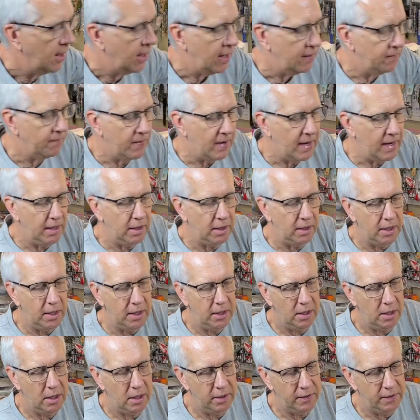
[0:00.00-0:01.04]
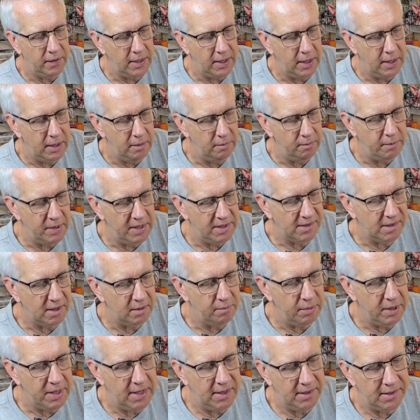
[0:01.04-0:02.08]
And finally, the bits and
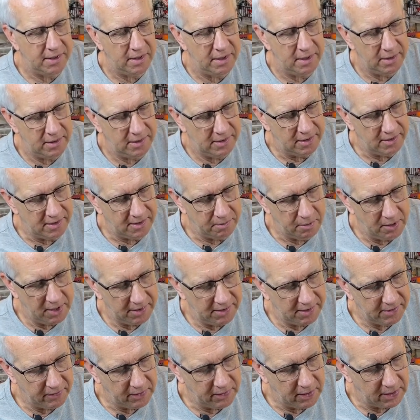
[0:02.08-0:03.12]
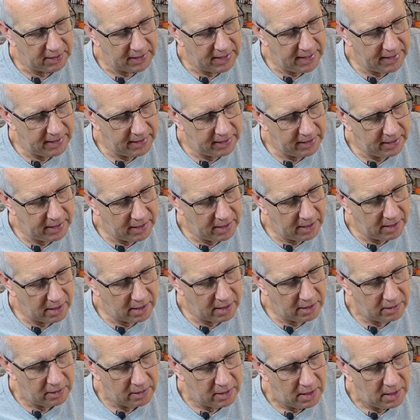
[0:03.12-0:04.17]
pieces, the springs for the landing
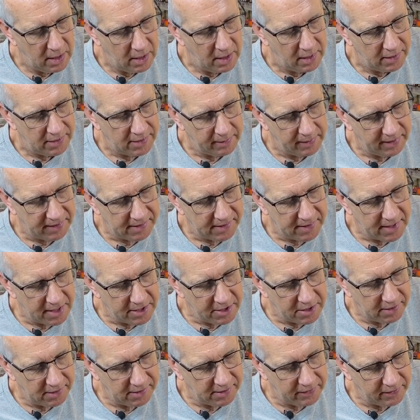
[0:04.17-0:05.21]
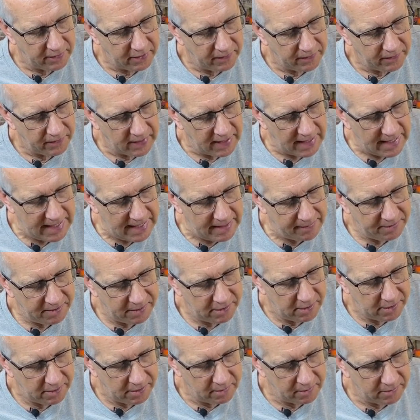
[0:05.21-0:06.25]
gear, some extensions for the flaps,
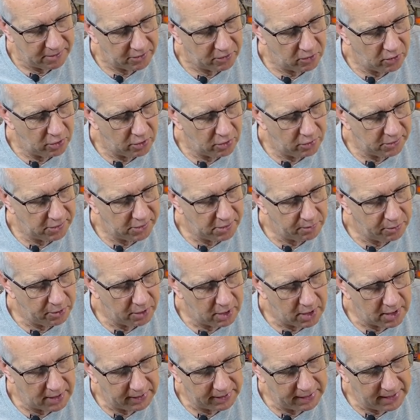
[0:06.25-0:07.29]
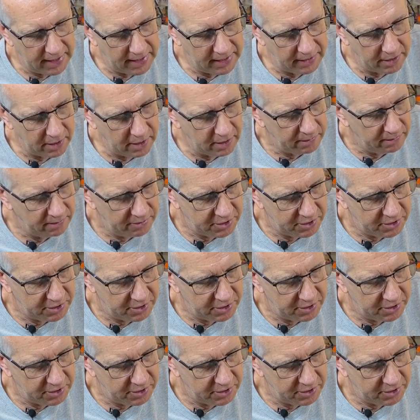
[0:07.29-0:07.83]
some screws to put it all together.